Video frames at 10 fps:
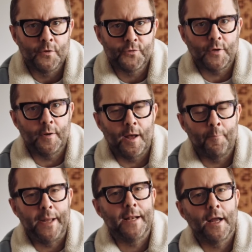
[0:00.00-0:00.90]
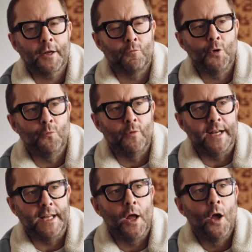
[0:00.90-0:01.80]
So a bit like Roon,
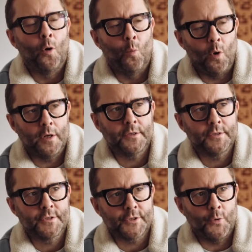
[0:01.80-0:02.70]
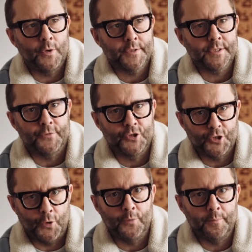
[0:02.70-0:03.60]
really, what Sonos have
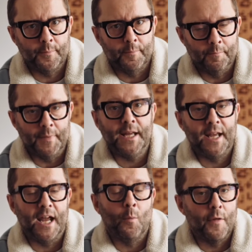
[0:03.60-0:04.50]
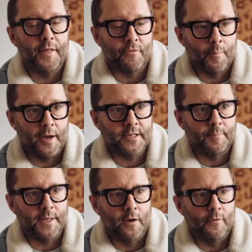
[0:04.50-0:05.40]
shown me here, what they've reminded
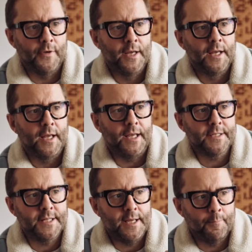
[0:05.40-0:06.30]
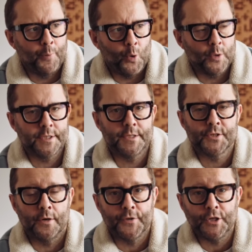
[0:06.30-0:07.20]
me of, is the
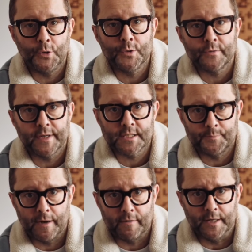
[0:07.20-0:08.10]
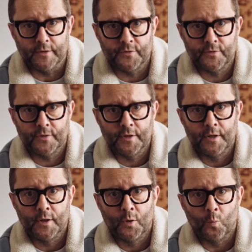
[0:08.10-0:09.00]
importance of the user experience
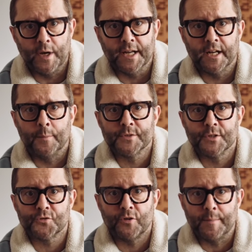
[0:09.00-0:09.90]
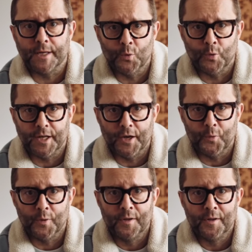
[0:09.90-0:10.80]
when it comes to streaming audio